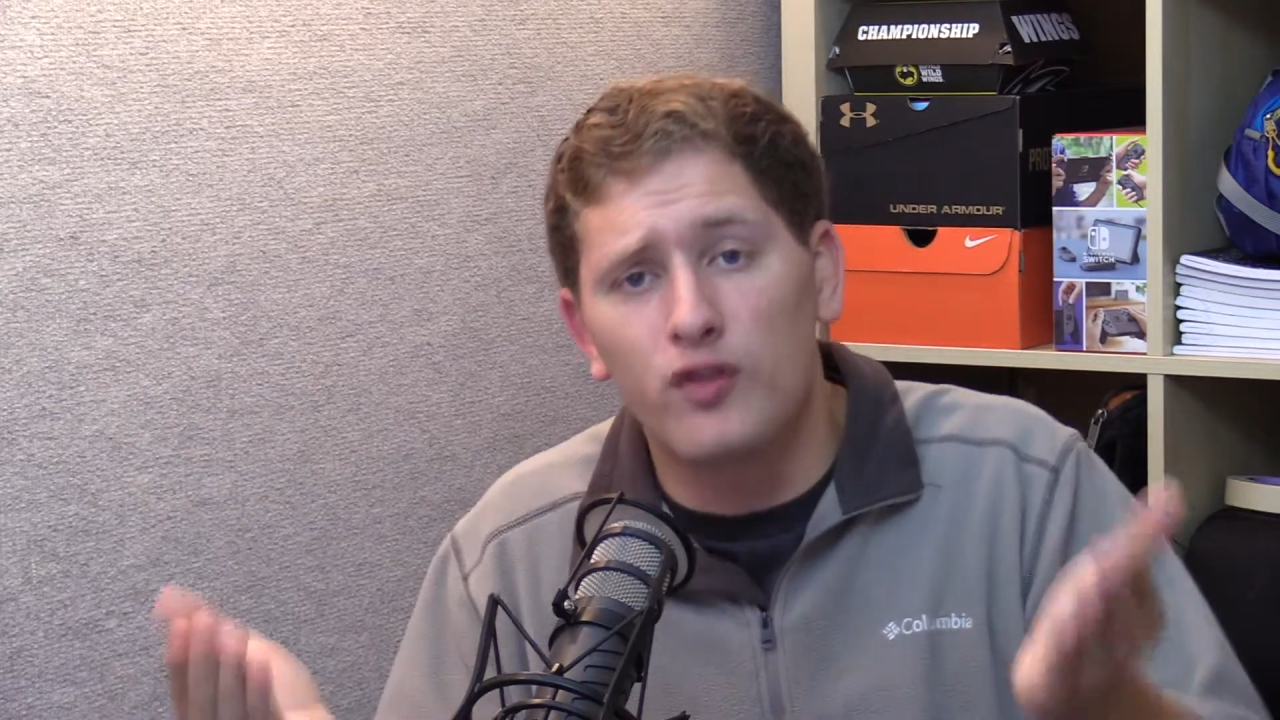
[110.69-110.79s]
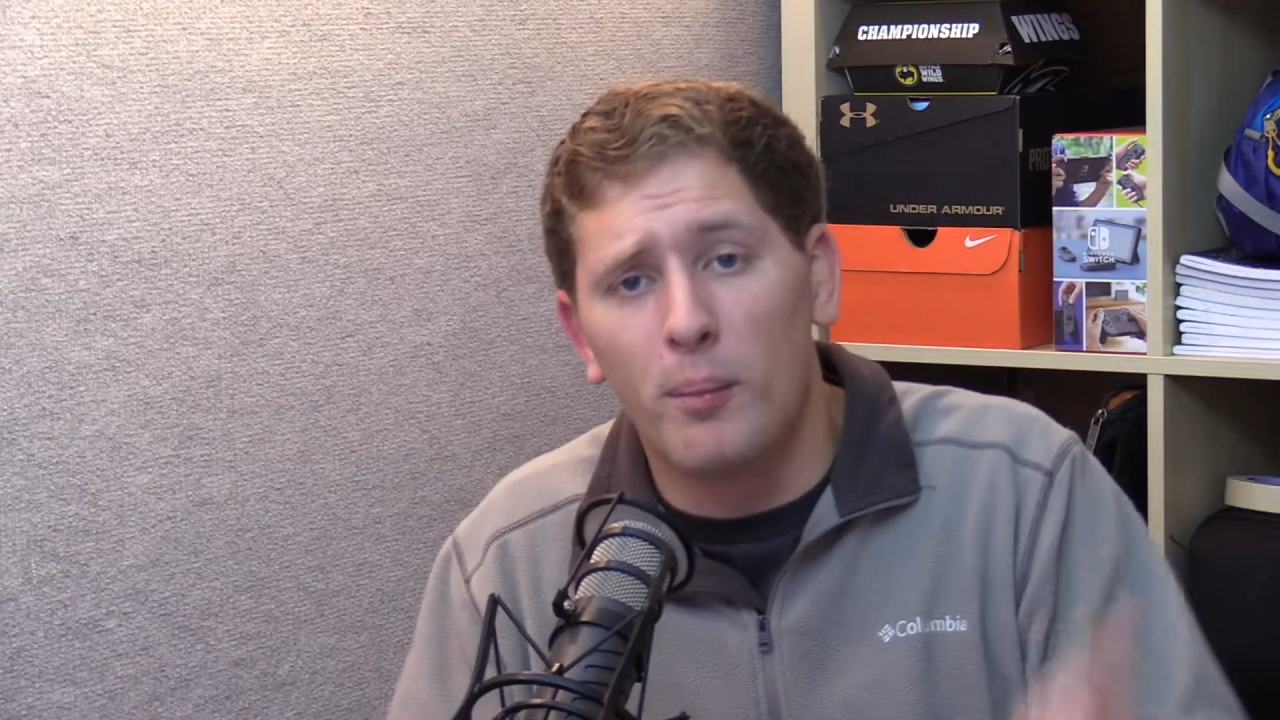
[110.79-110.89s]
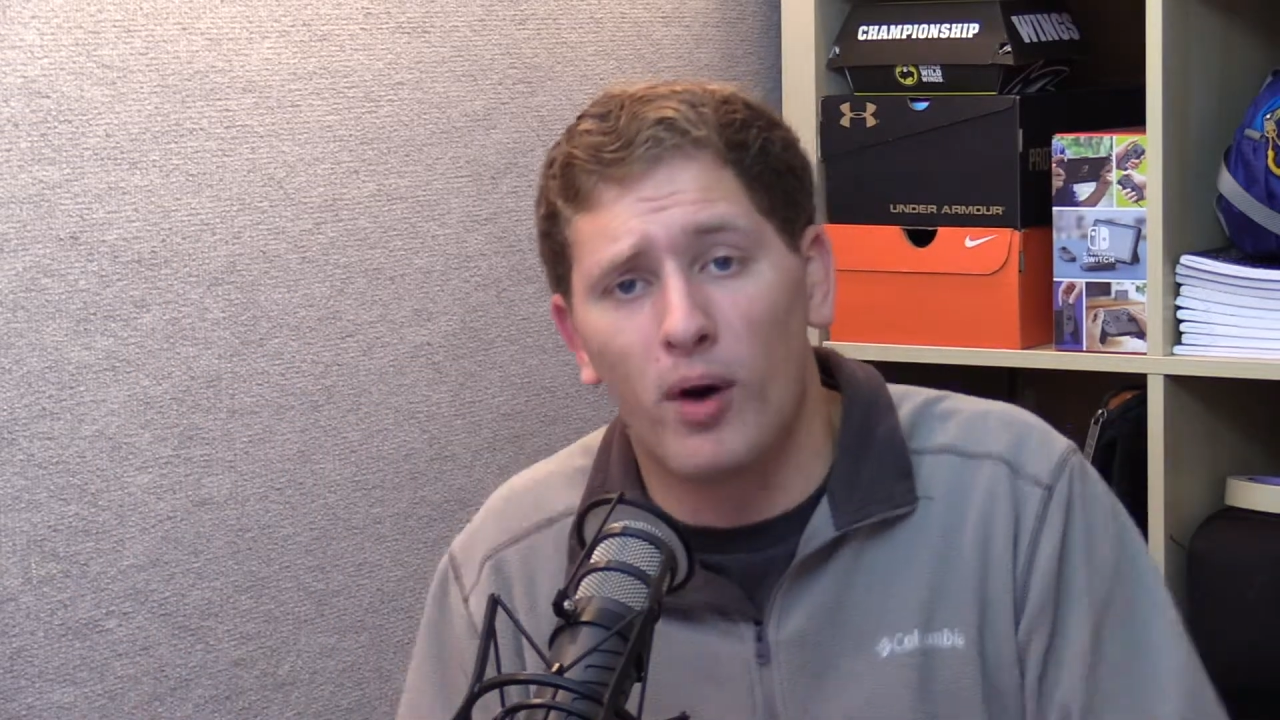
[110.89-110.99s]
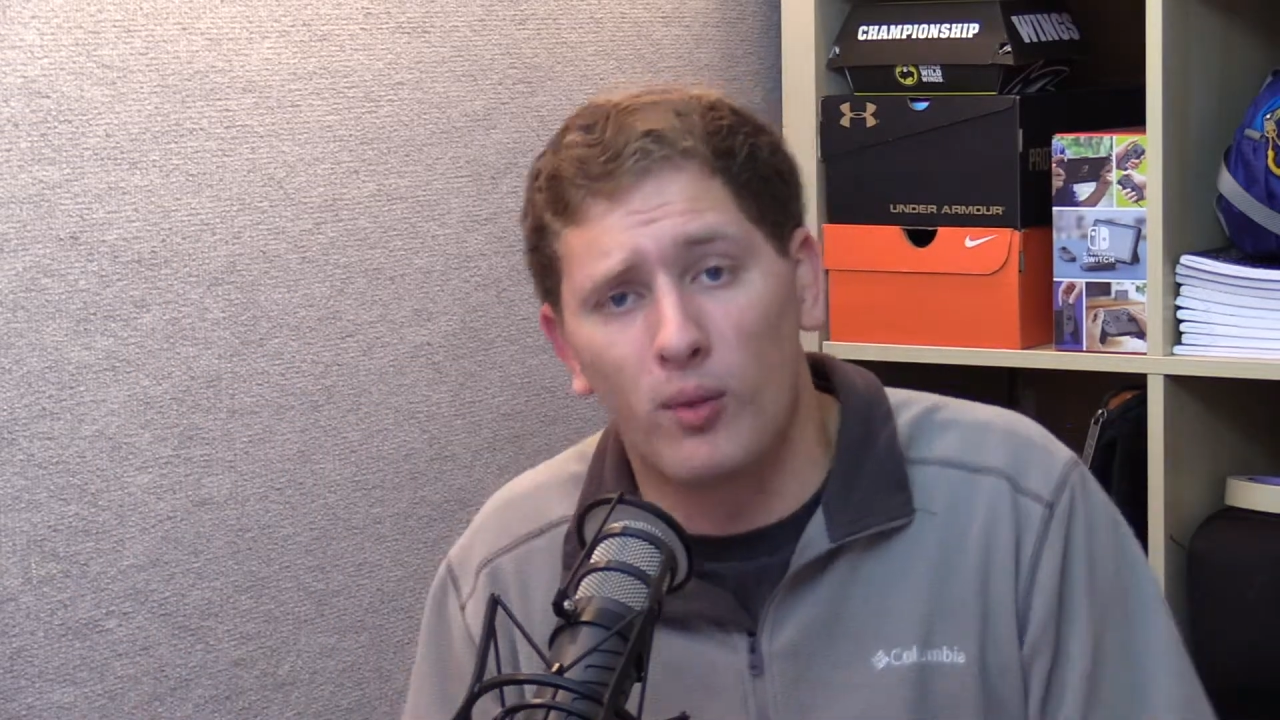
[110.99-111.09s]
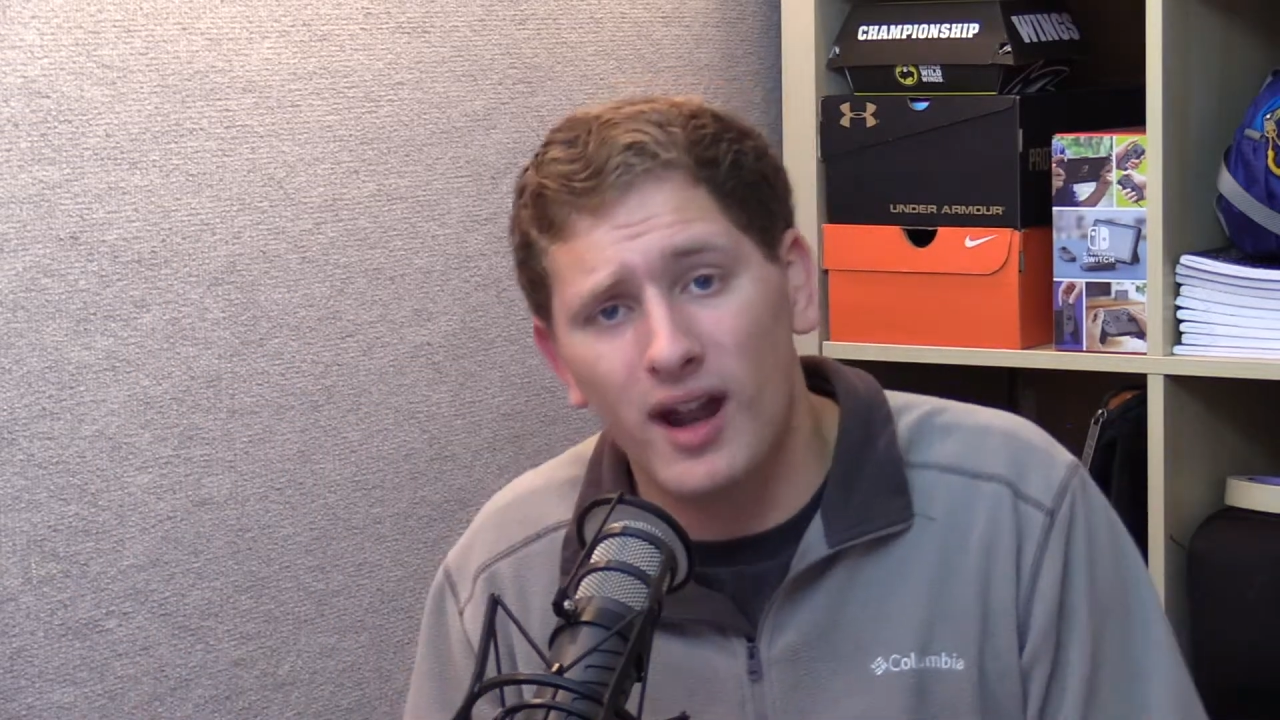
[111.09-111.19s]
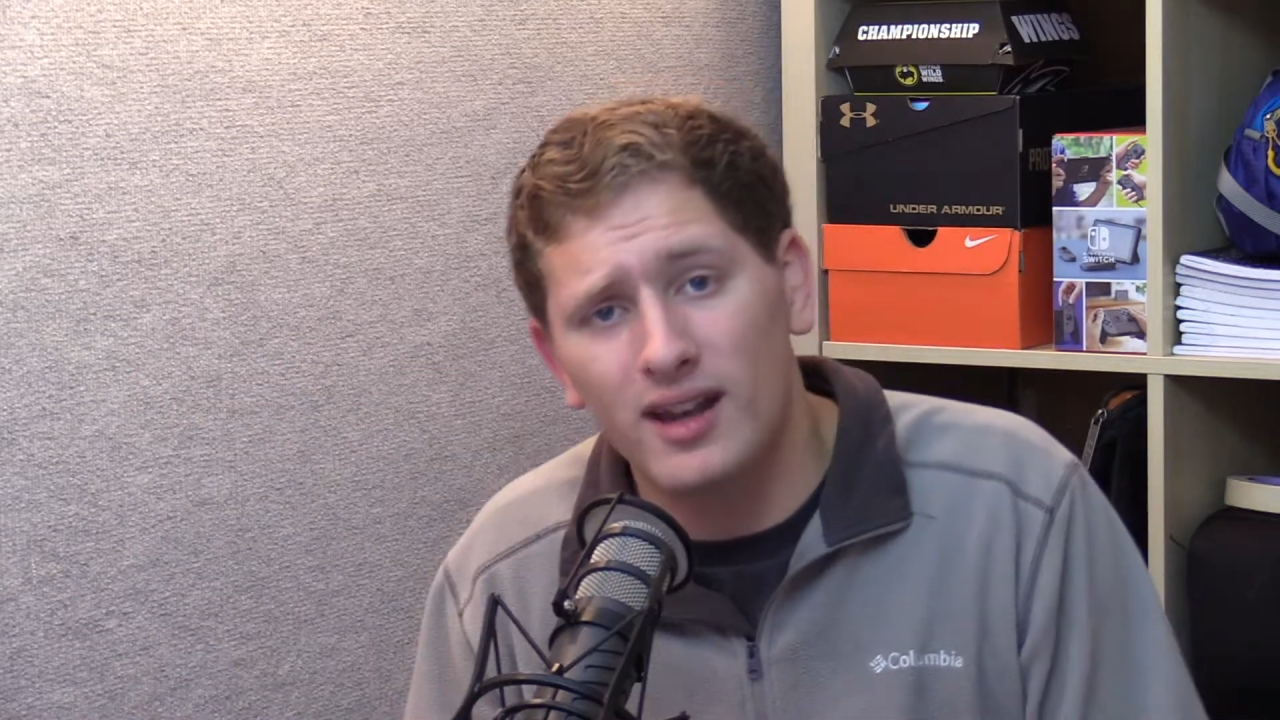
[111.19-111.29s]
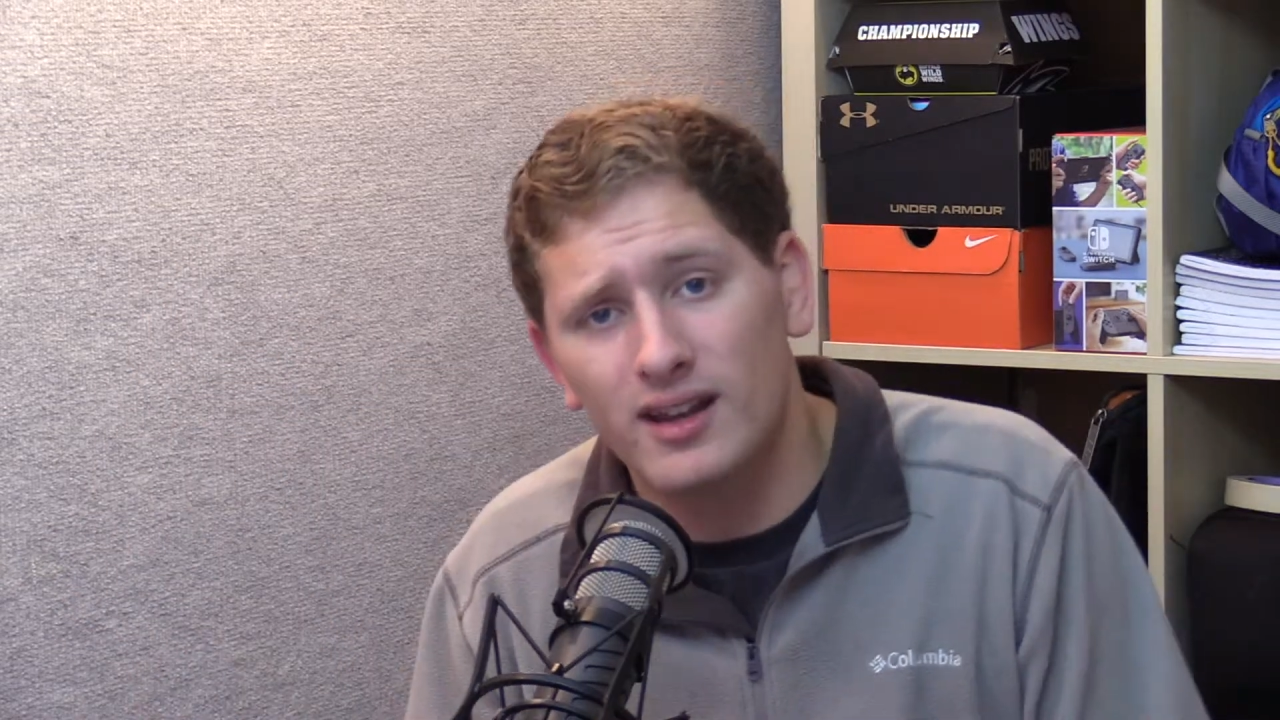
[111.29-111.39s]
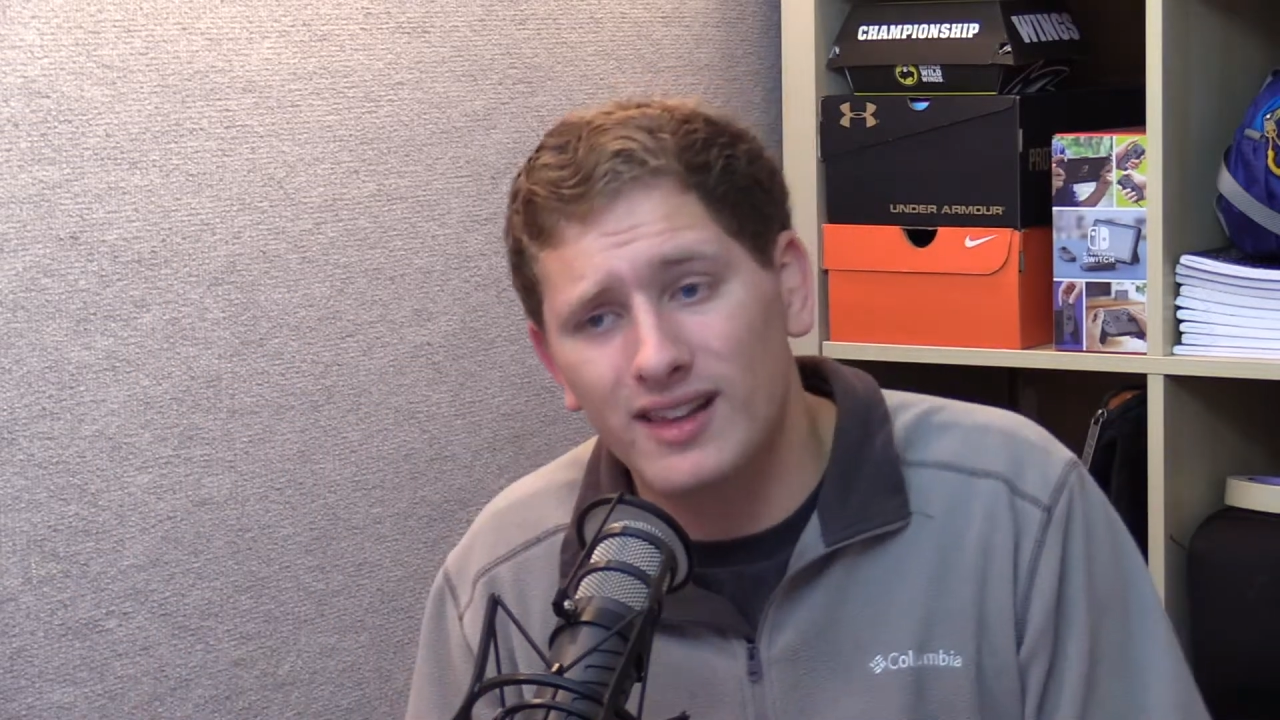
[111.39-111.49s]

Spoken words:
football, right?